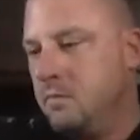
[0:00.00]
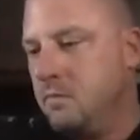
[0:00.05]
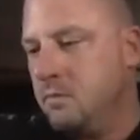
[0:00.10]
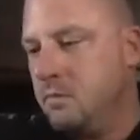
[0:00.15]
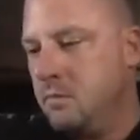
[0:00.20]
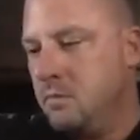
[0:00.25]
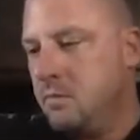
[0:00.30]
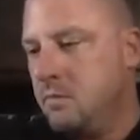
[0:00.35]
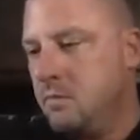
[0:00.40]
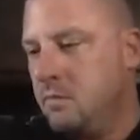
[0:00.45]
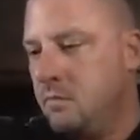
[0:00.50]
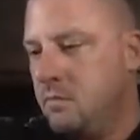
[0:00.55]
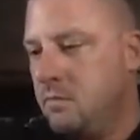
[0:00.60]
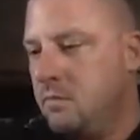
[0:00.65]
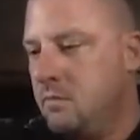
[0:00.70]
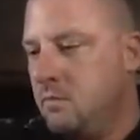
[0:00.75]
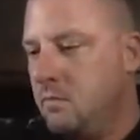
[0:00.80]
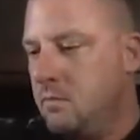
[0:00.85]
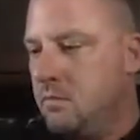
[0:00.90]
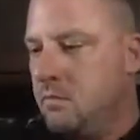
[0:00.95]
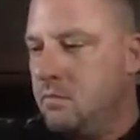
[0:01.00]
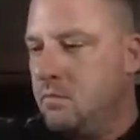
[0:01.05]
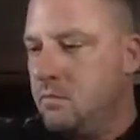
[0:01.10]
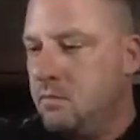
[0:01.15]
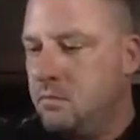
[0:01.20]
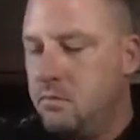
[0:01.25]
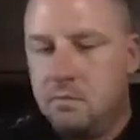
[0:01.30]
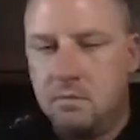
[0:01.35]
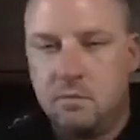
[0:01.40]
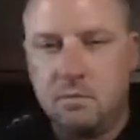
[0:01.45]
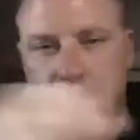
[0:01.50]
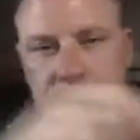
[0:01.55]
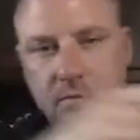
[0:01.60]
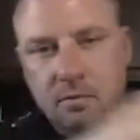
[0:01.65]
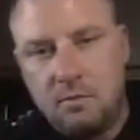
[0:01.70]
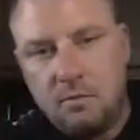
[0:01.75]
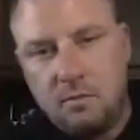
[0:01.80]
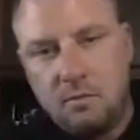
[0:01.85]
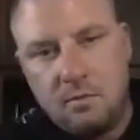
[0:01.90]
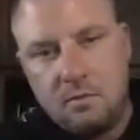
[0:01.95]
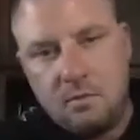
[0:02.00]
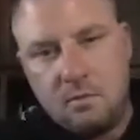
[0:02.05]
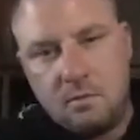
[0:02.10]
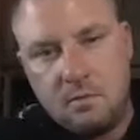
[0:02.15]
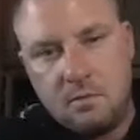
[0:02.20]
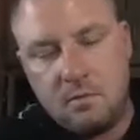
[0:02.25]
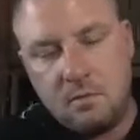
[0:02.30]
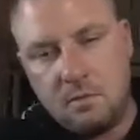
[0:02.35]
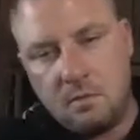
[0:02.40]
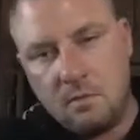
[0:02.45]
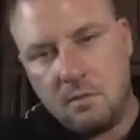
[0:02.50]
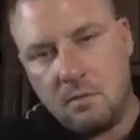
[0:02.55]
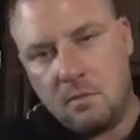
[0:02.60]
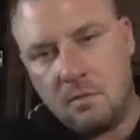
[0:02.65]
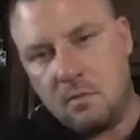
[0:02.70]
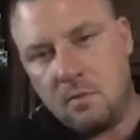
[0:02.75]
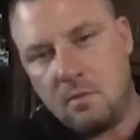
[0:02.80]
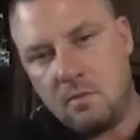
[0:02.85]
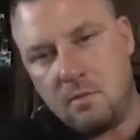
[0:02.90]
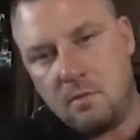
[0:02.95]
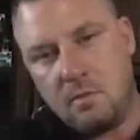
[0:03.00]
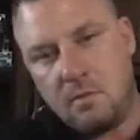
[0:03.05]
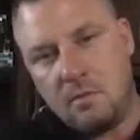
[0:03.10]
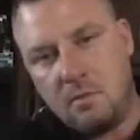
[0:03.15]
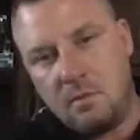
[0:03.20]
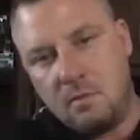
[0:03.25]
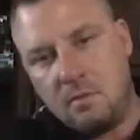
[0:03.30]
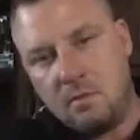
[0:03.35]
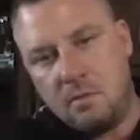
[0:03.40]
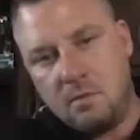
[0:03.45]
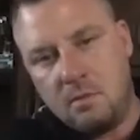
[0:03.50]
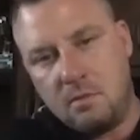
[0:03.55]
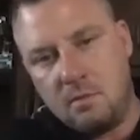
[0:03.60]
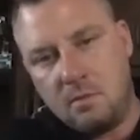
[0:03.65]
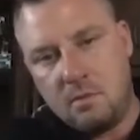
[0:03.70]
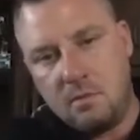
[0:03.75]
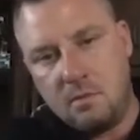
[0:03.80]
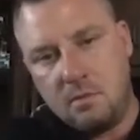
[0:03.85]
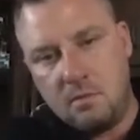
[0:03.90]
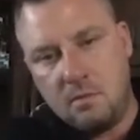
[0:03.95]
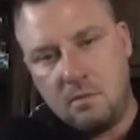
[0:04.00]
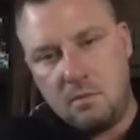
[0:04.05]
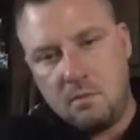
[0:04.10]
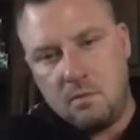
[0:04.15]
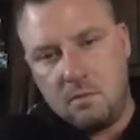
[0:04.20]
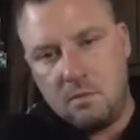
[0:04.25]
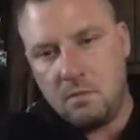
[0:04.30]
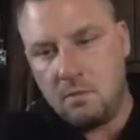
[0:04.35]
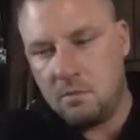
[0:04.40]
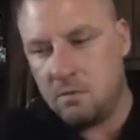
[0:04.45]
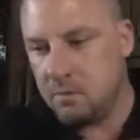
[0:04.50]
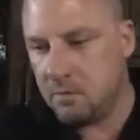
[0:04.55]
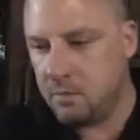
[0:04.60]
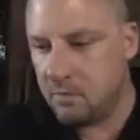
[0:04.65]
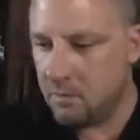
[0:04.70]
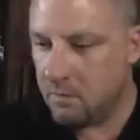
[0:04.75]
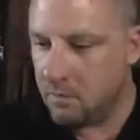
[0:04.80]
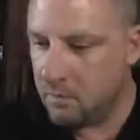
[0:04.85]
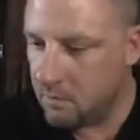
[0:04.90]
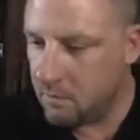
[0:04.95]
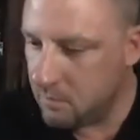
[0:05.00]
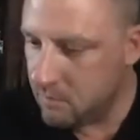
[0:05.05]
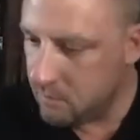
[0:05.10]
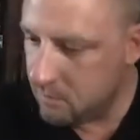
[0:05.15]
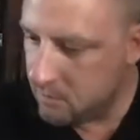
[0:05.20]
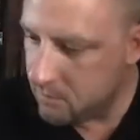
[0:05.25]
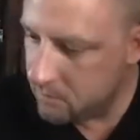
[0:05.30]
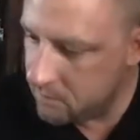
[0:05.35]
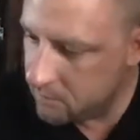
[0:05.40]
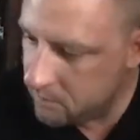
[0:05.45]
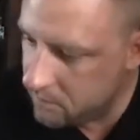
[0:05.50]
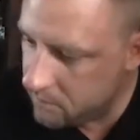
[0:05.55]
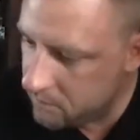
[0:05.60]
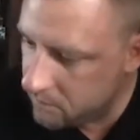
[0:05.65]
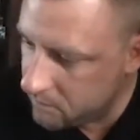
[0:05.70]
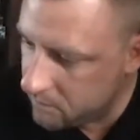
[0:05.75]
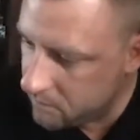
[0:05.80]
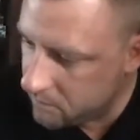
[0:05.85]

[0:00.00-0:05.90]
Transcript: (not speaking)